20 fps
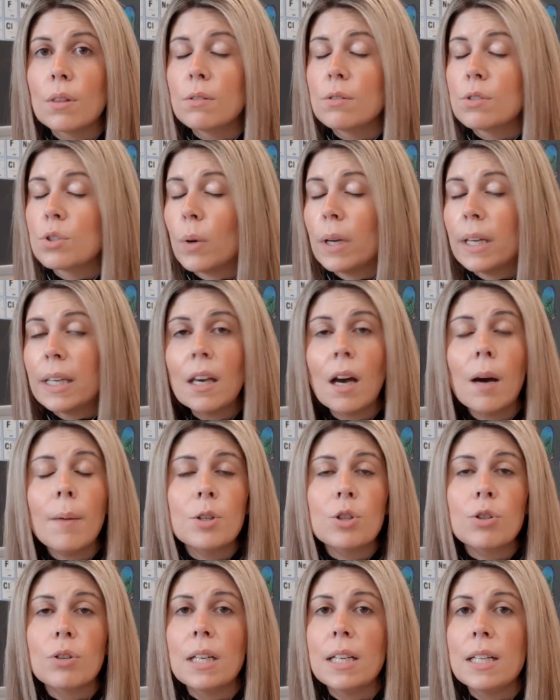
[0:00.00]

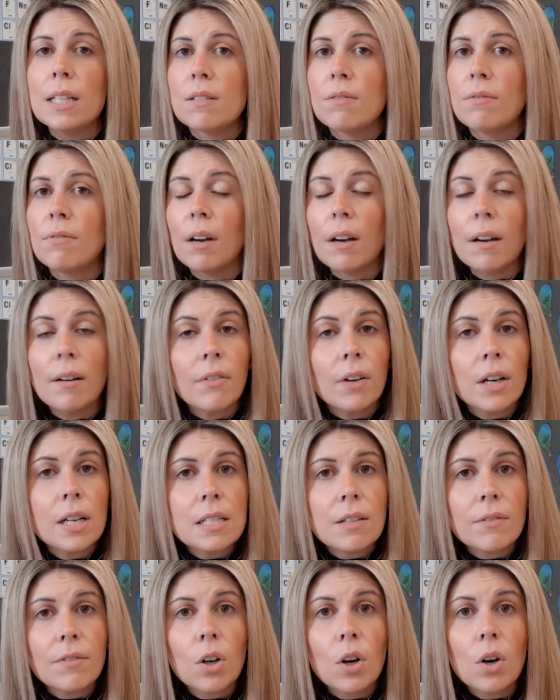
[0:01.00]
stoichiometry is very, very
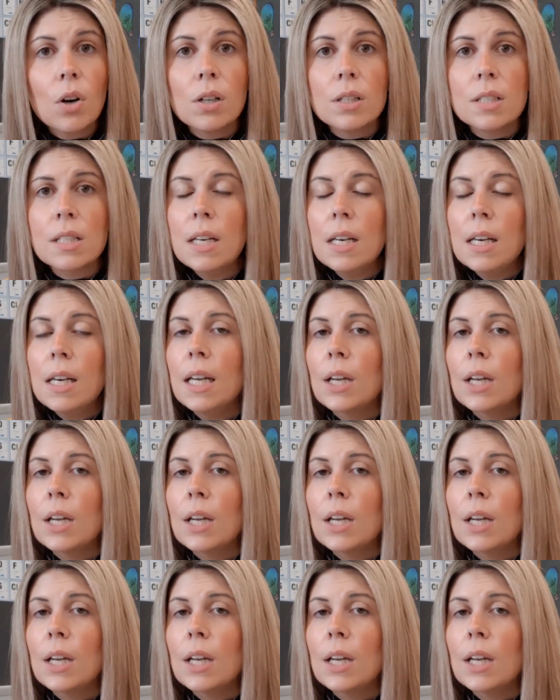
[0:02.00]
difficult,